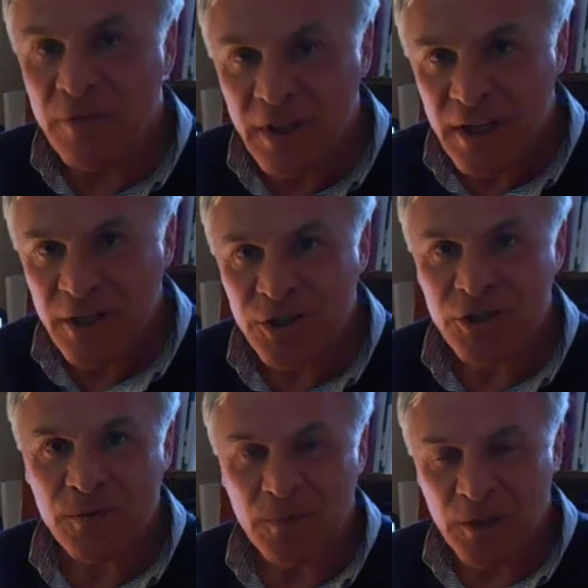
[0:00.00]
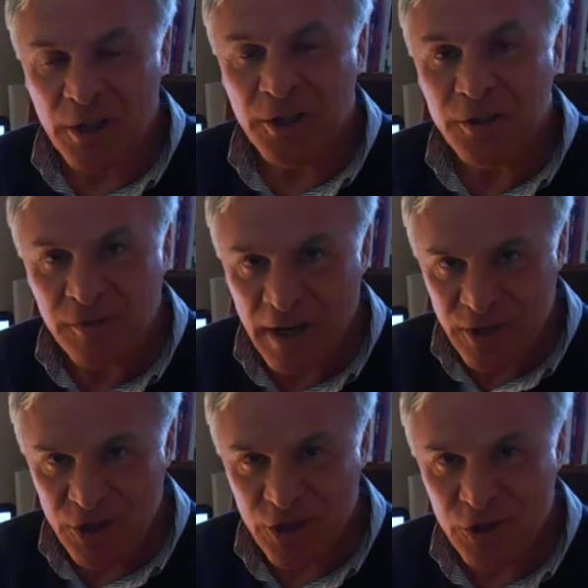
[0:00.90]
of these little
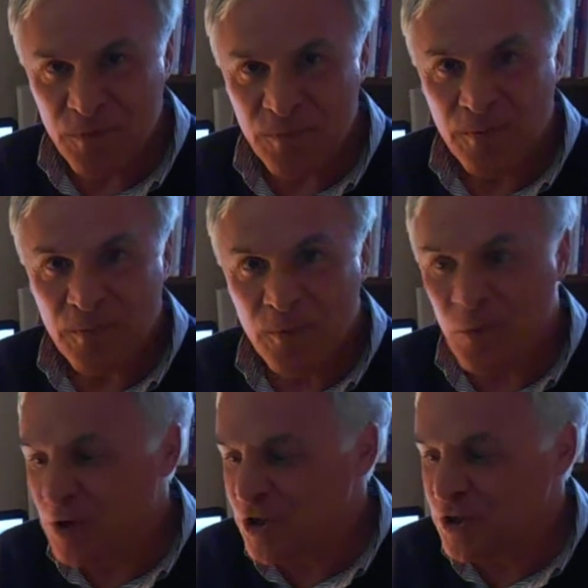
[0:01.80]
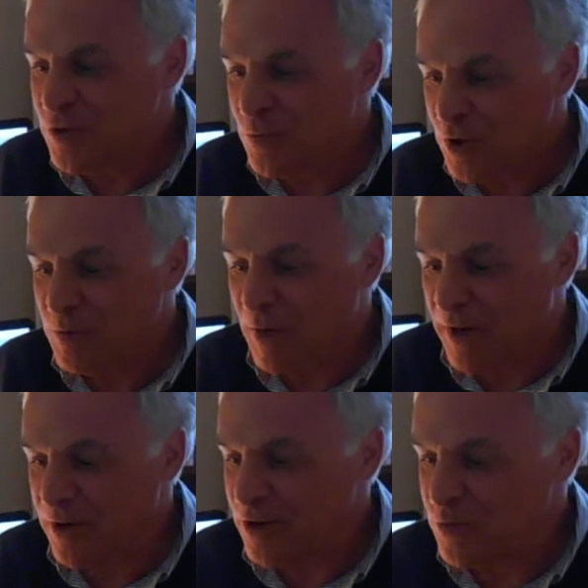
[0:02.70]
devices, which
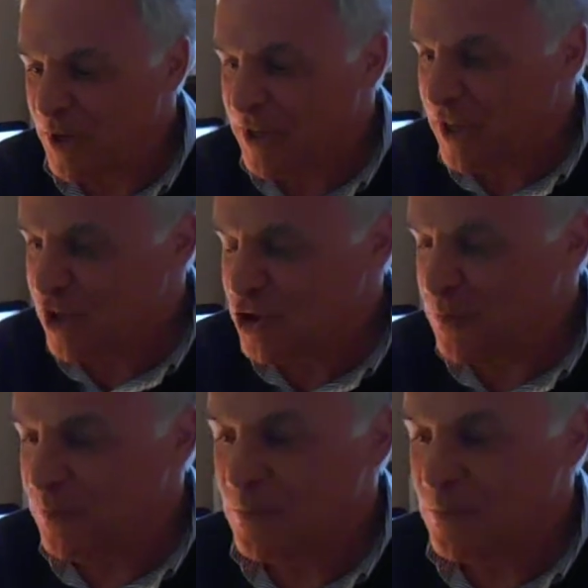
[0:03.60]
monitors radiation.